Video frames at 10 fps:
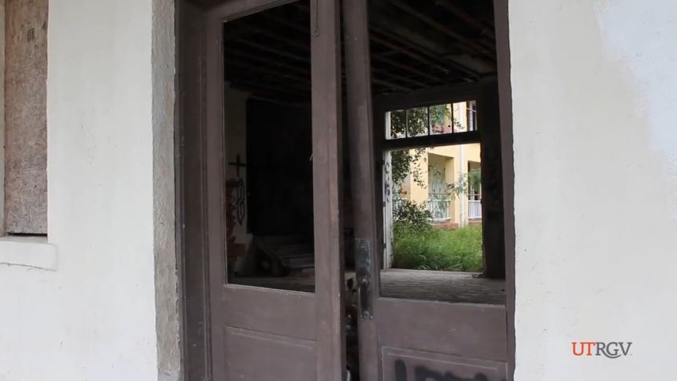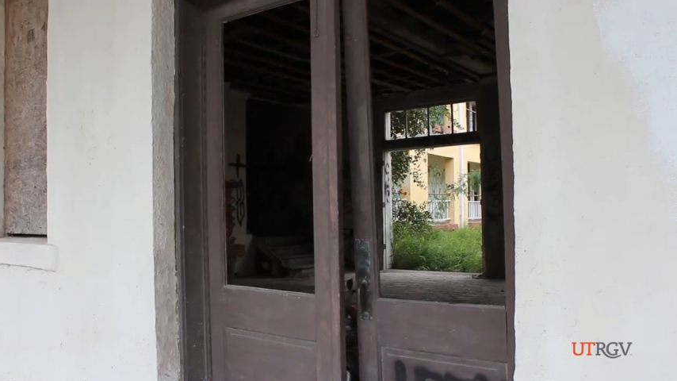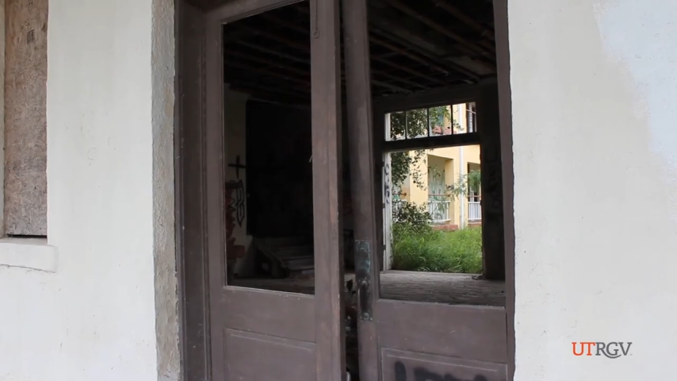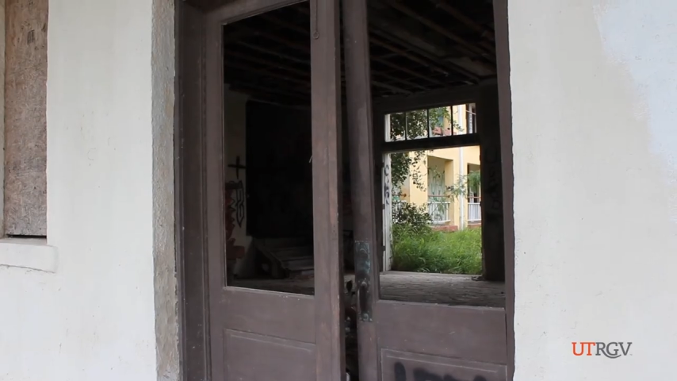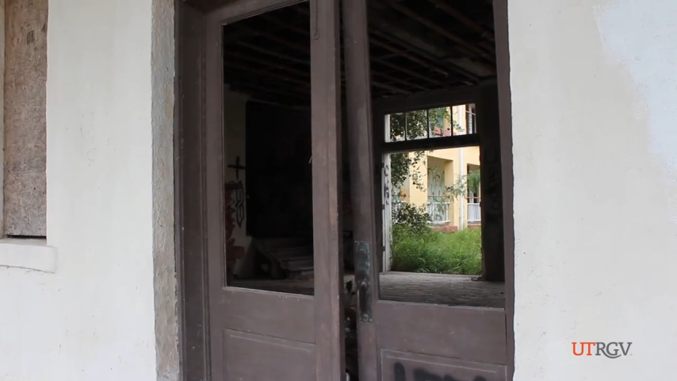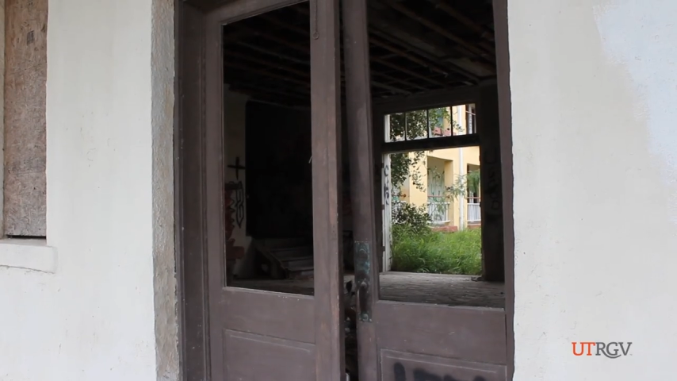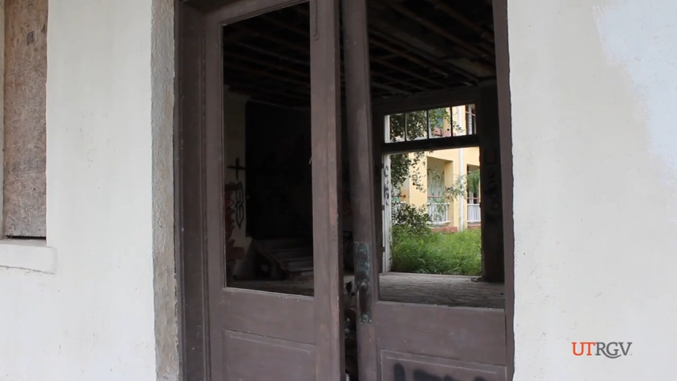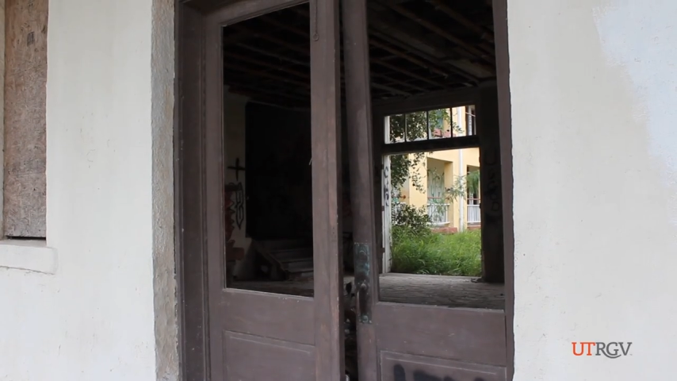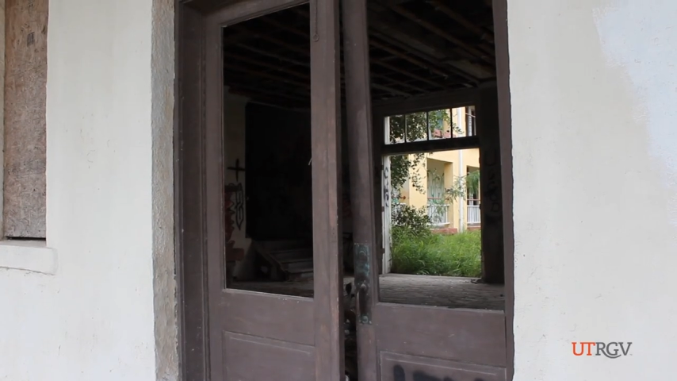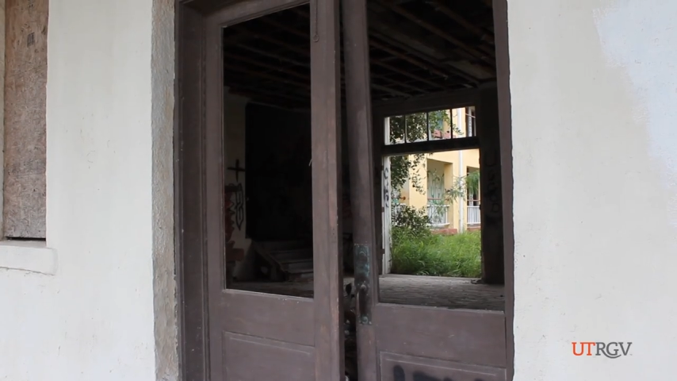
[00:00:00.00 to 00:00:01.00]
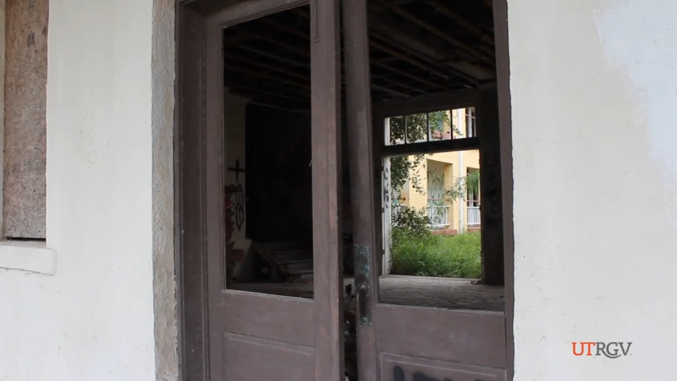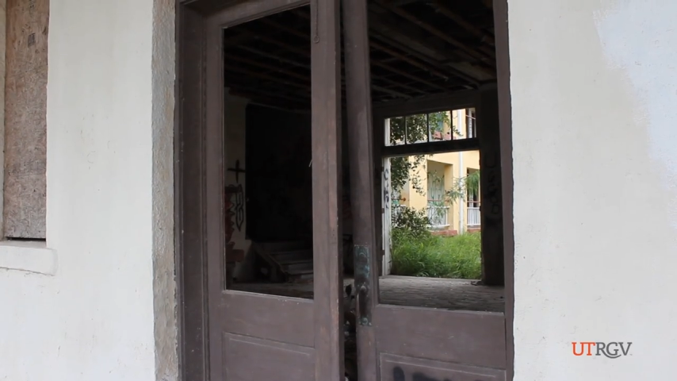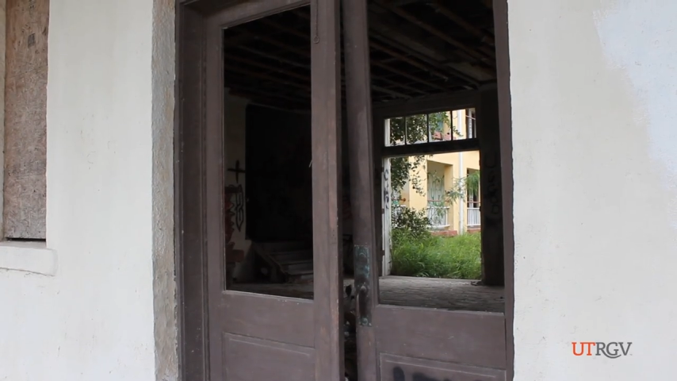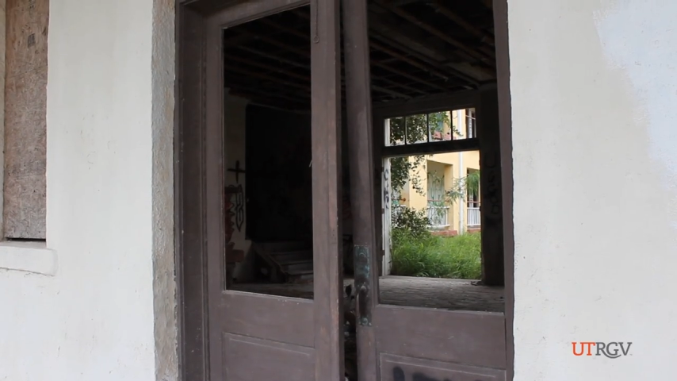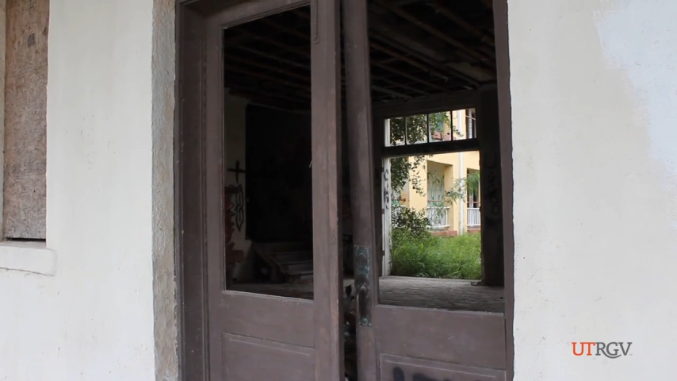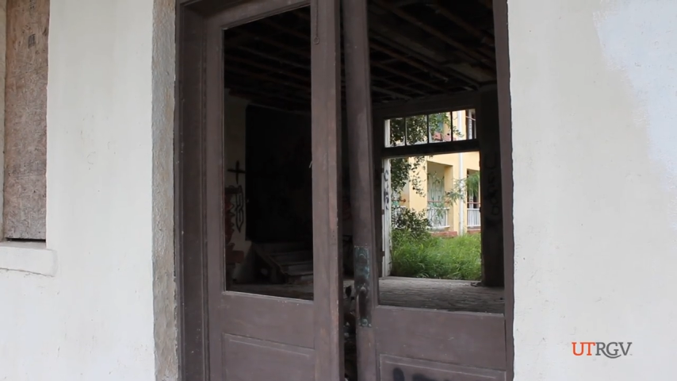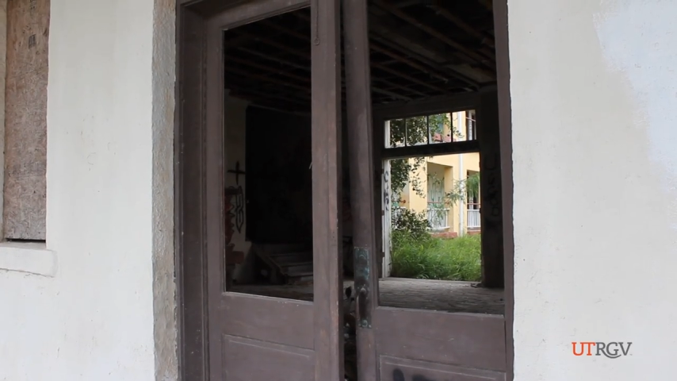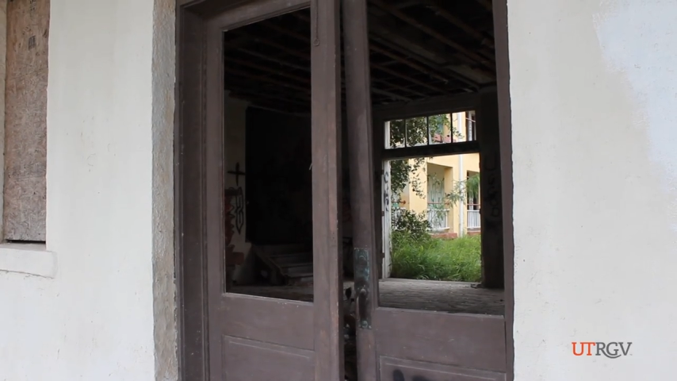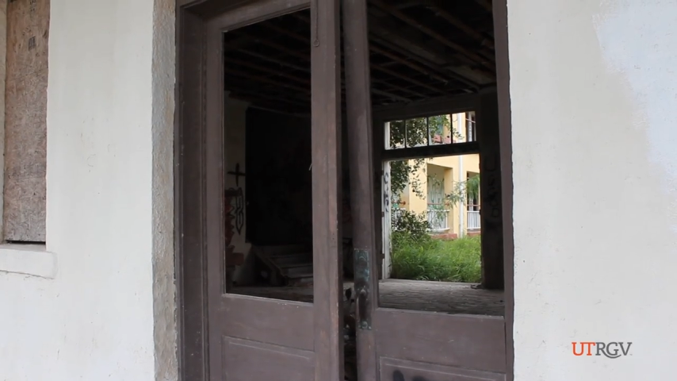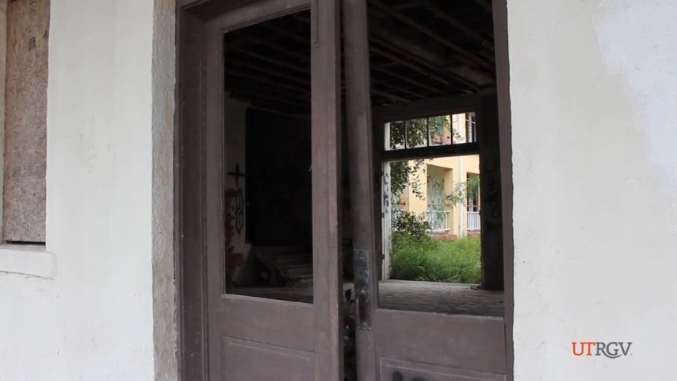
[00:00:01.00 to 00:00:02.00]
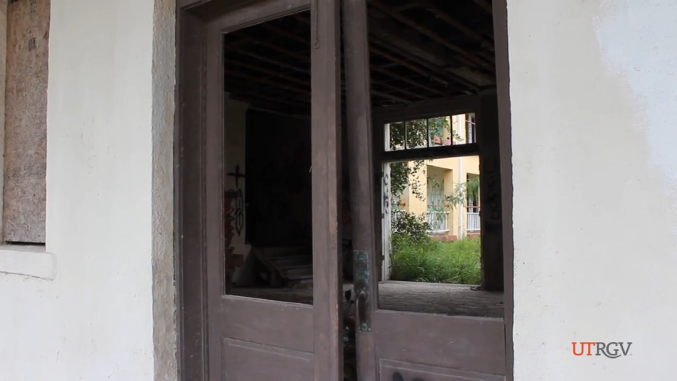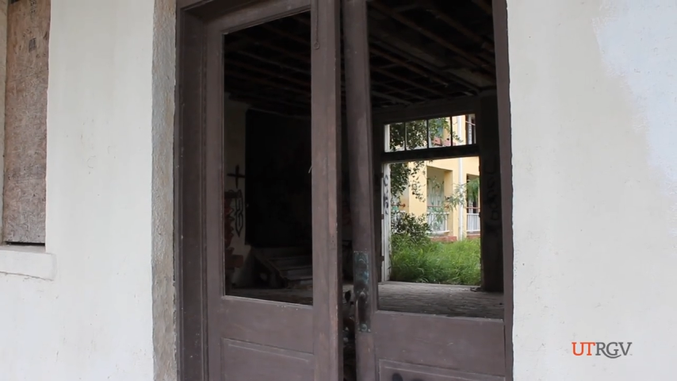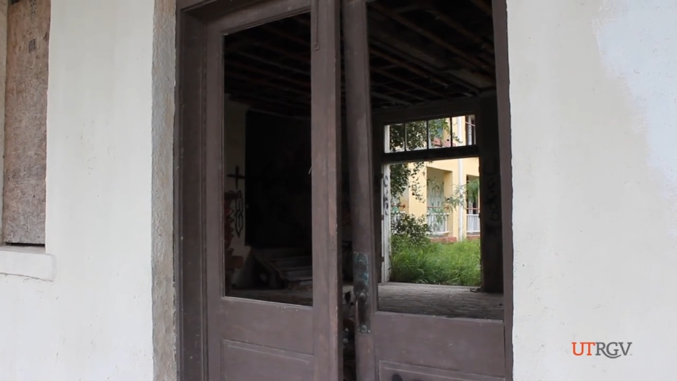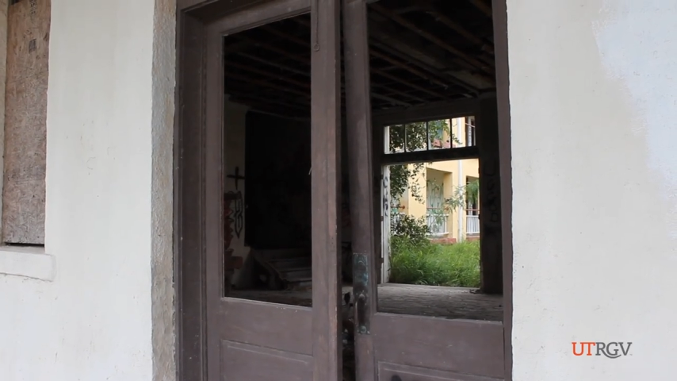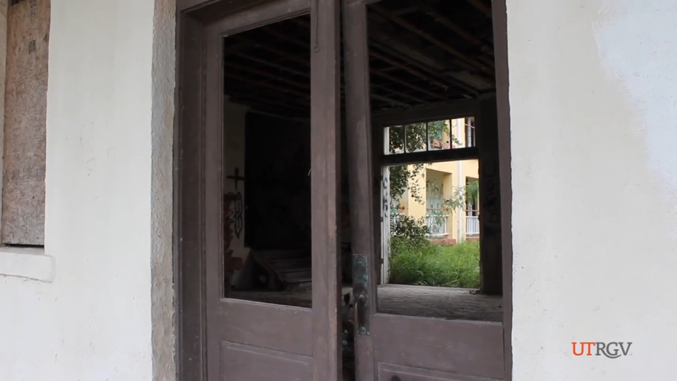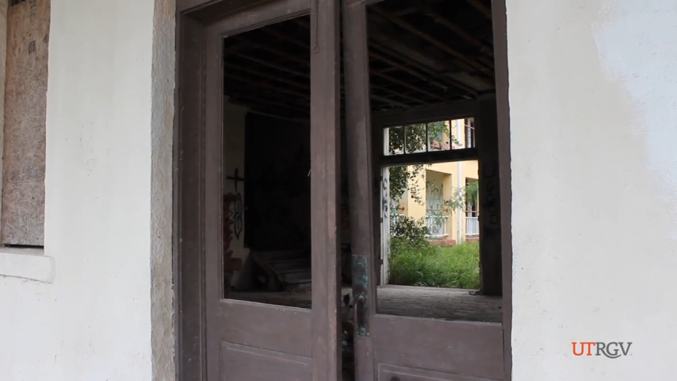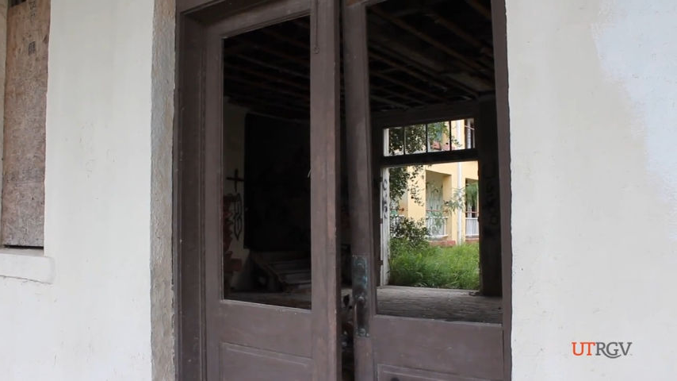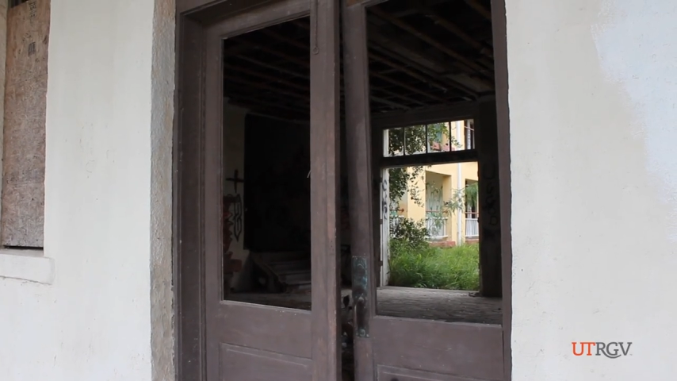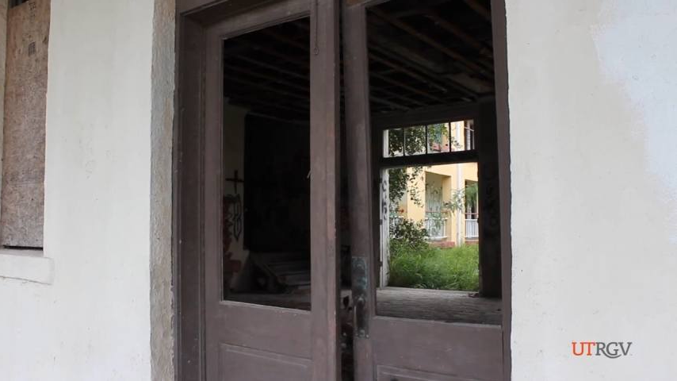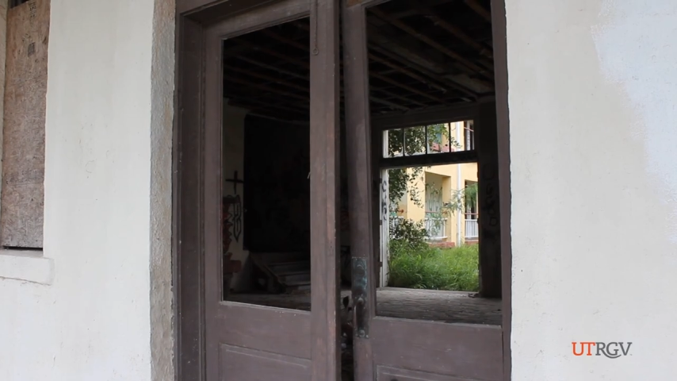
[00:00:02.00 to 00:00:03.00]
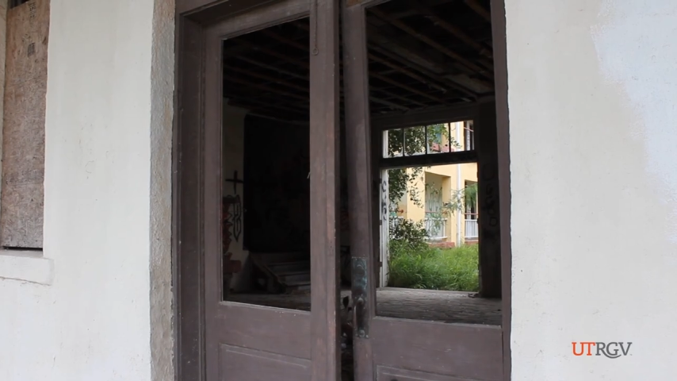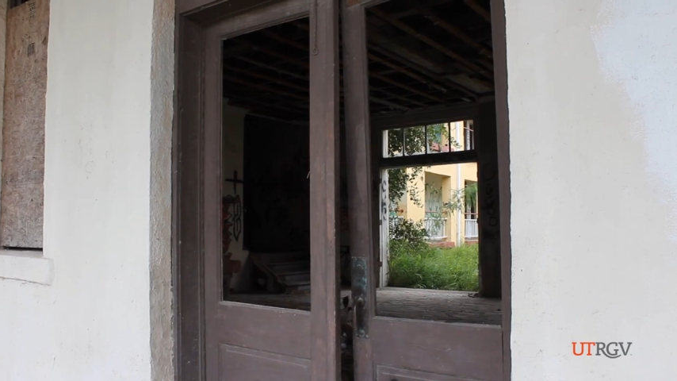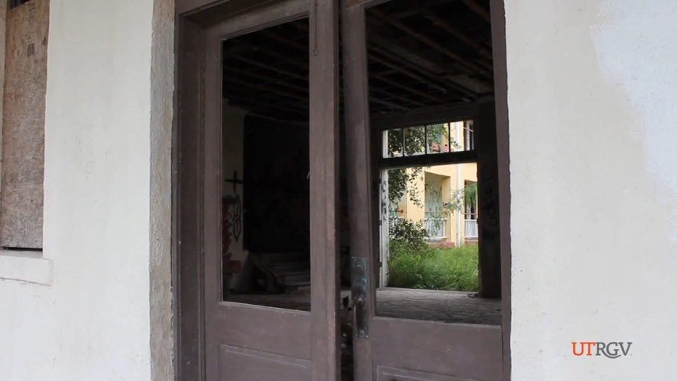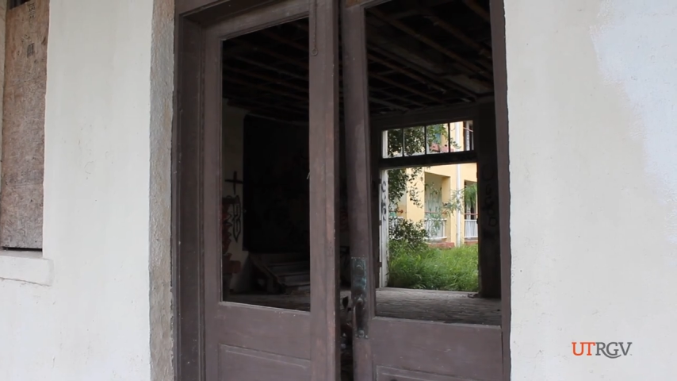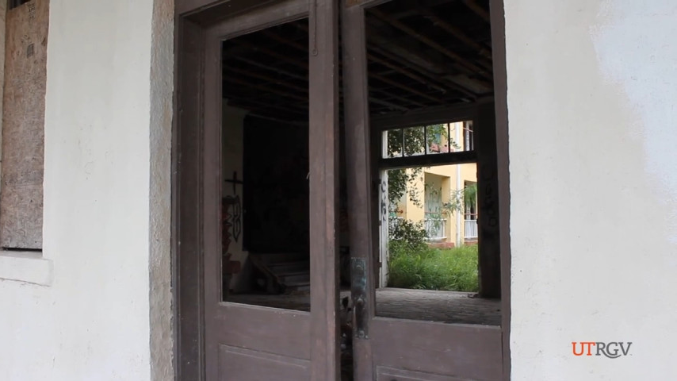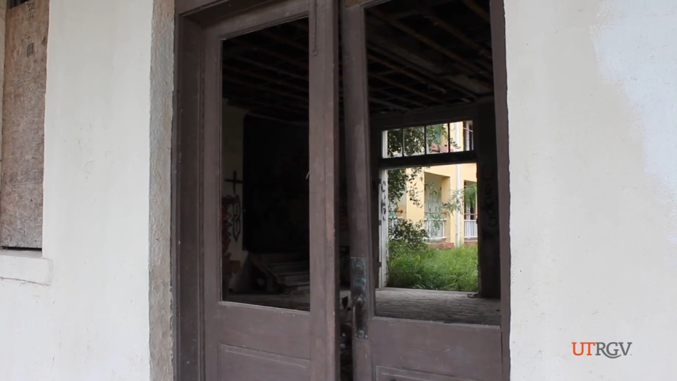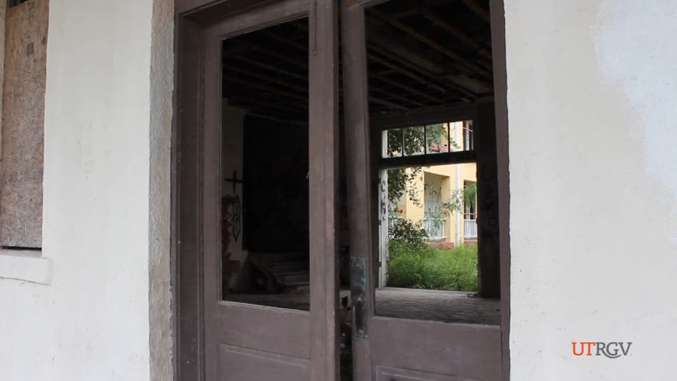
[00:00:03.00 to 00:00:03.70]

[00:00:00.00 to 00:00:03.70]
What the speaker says: No face is visible, so there are no lips to read.